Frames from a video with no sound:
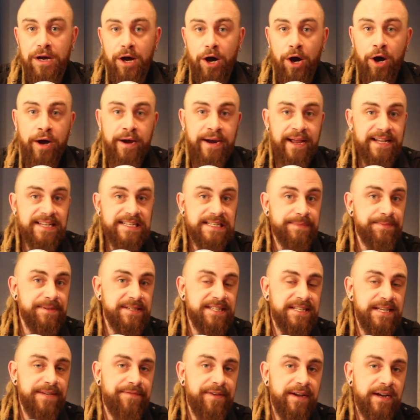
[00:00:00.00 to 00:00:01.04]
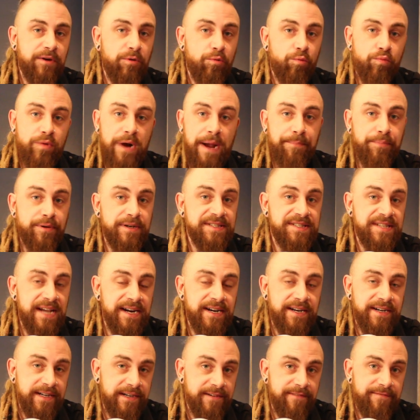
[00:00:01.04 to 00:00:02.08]
on a specific
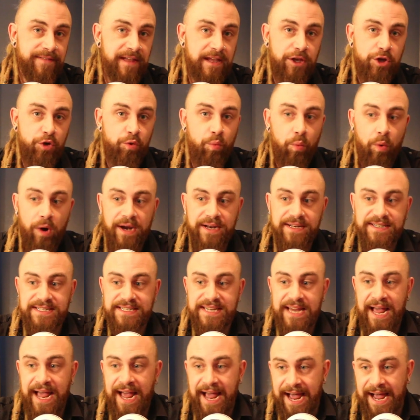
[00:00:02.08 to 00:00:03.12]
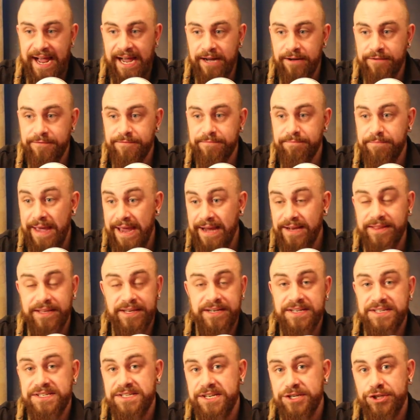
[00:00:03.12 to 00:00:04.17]
representative that you want to have make the
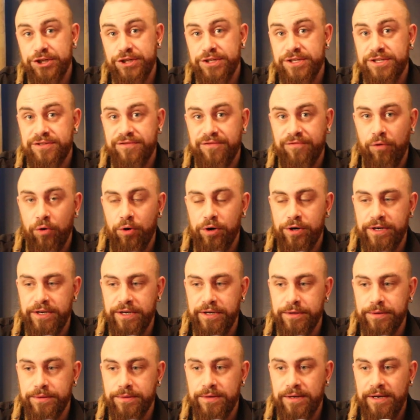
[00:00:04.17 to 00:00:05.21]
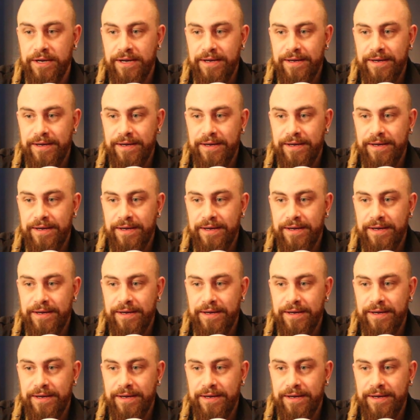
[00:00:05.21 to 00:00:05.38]
decisions for you.